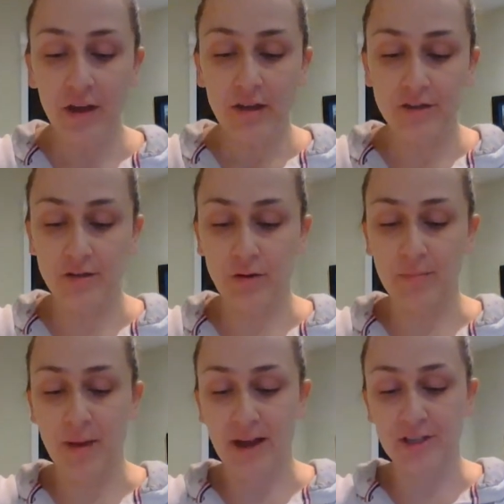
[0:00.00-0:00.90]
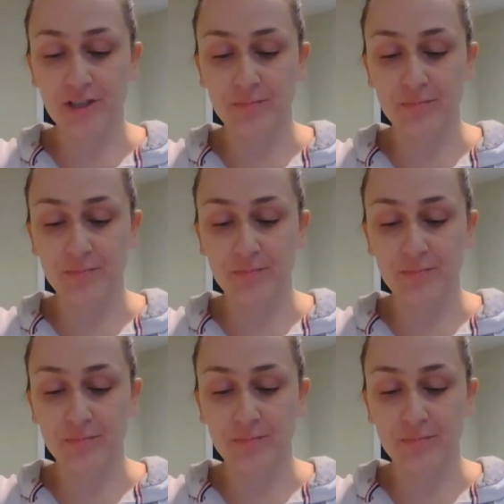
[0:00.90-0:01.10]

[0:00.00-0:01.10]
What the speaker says: So I match